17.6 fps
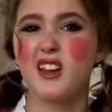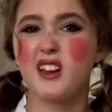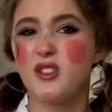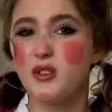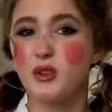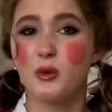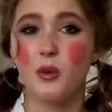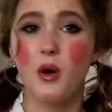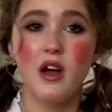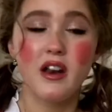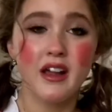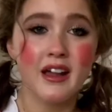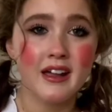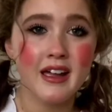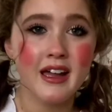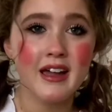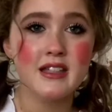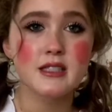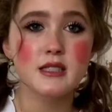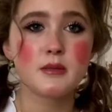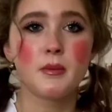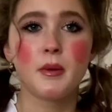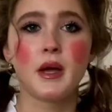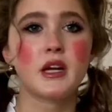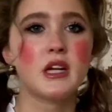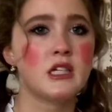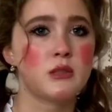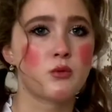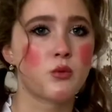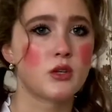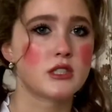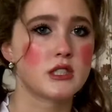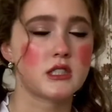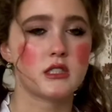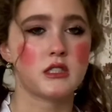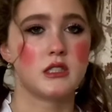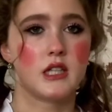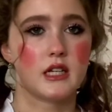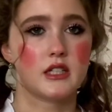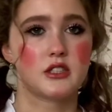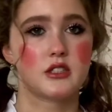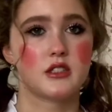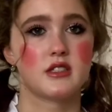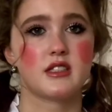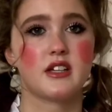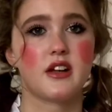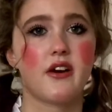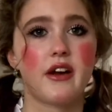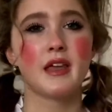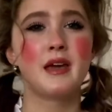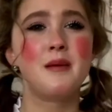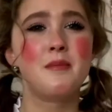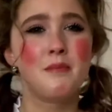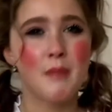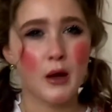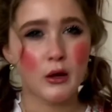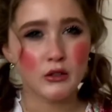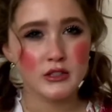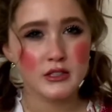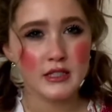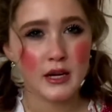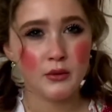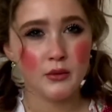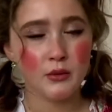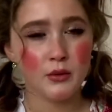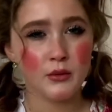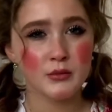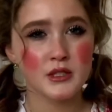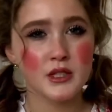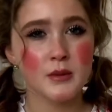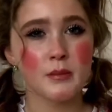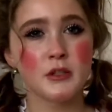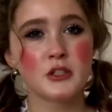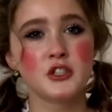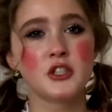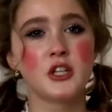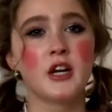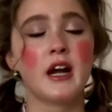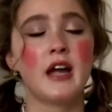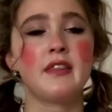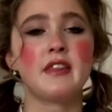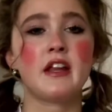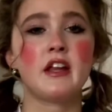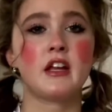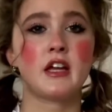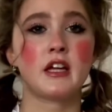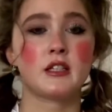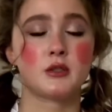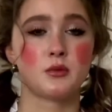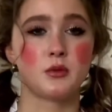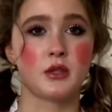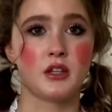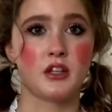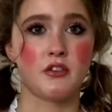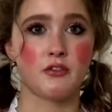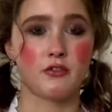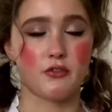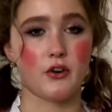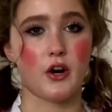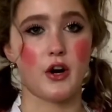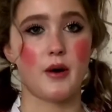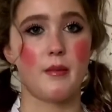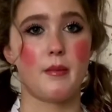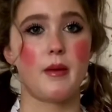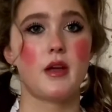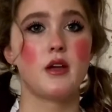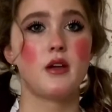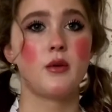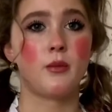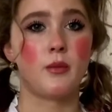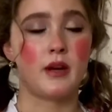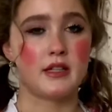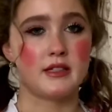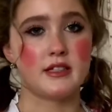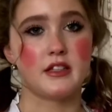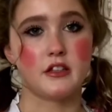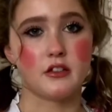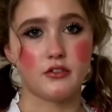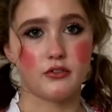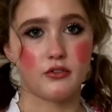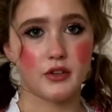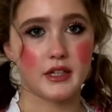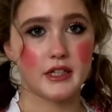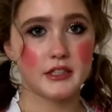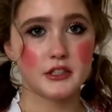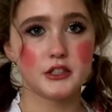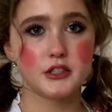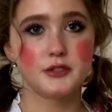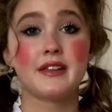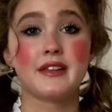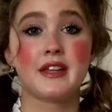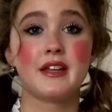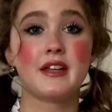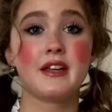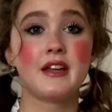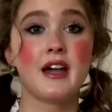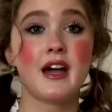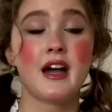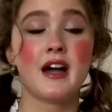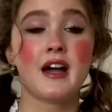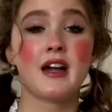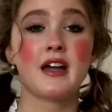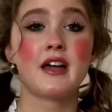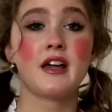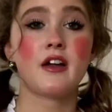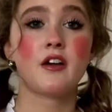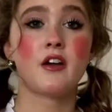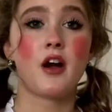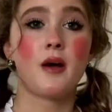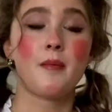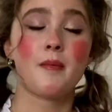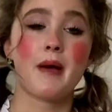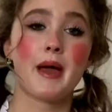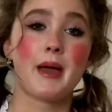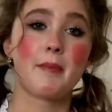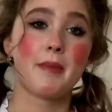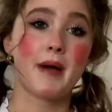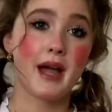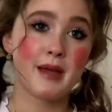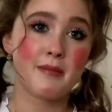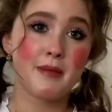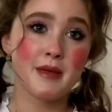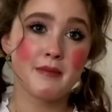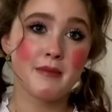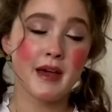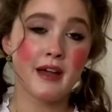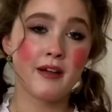if you want, I guess, but it wasn't necessary. It melts at room temperature and then it gets really firm when it's in the fridge. Then I got my piping bag